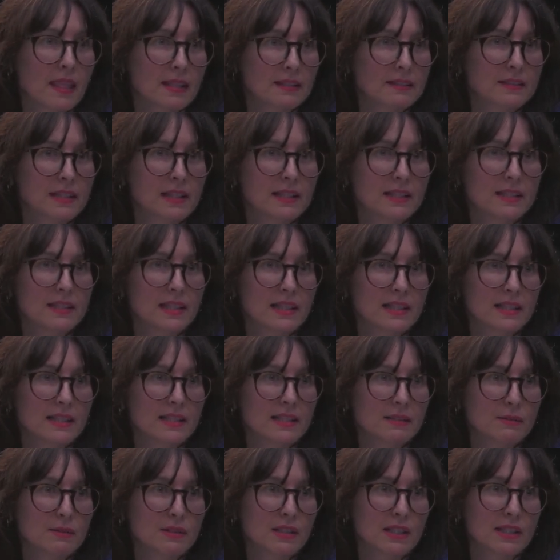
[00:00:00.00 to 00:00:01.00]

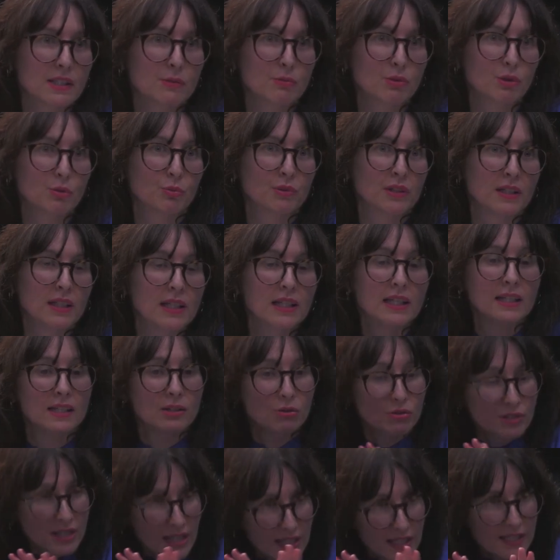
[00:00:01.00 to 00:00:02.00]
that's what we need
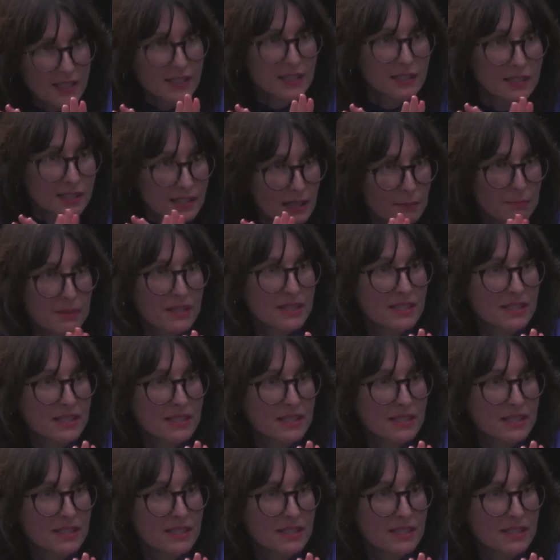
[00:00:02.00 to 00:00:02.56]
to step